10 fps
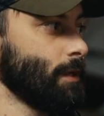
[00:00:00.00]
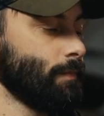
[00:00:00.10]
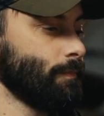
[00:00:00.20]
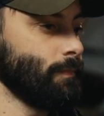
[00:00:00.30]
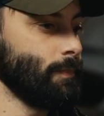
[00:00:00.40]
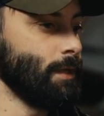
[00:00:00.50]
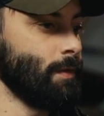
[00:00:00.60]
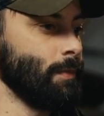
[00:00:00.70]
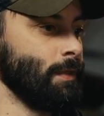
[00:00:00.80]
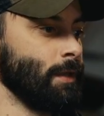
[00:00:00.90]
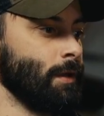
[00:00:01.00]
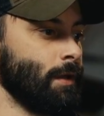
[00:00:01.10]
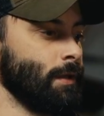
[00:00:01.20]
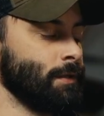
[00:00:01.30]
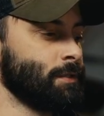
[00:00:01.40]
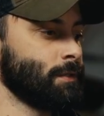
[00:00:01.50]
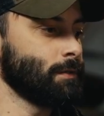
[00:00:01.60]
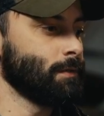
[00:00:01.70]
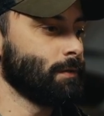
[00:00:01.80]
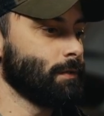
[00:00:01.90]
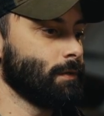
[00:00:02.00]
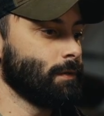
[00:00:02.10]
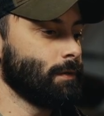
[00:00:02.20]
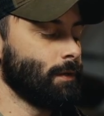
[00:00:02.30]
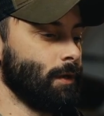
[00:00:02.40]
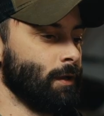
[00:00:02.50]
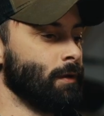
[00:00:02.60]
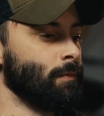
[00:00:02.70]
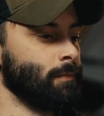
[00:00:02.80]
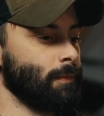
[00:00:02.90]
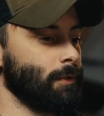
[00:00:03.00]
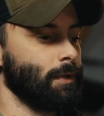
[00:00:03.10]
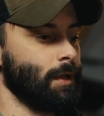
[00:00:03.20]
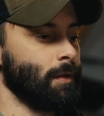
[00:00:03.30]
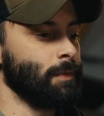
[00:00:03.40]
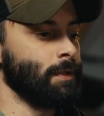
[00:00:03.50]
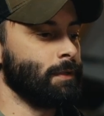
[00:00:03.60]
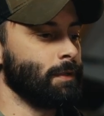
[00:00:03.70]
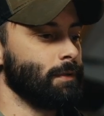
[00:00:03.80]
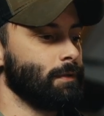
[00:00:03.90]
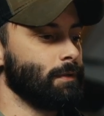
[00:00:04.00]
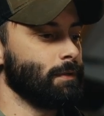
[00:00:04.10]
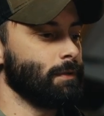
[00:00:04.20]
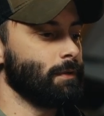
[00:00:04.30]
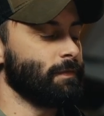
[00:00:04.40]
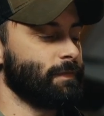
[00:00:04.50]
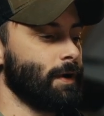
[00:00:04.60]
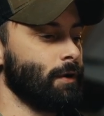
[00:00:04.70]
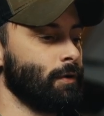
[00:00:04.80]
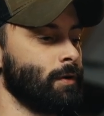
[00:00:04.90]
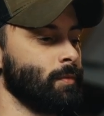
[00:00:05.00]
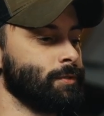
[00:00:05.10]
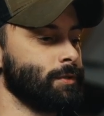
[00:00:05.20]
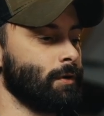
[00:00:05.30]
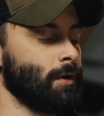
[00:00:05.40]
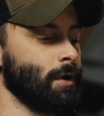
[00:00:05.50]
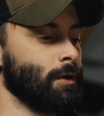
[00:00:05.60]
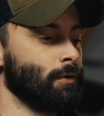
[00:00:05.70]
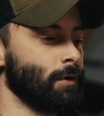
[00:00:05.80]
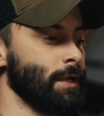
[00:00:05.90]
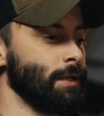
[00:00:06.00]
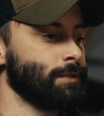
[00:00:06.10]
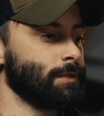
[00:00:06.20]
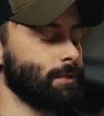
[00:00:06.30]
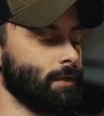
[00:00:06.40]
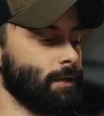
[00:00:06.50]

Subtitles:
Yeah. I mean, the gun is, the firearms are a great,